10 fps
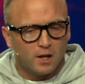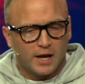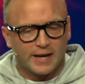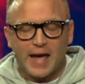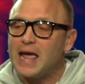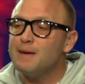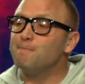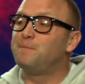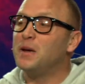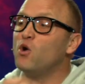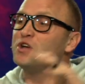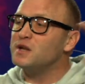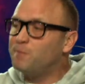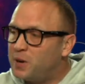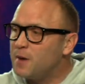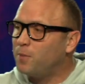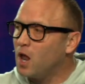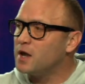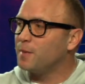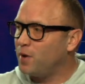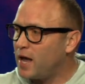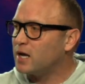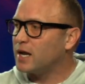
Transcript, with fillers: Like, eight billion people on the planet,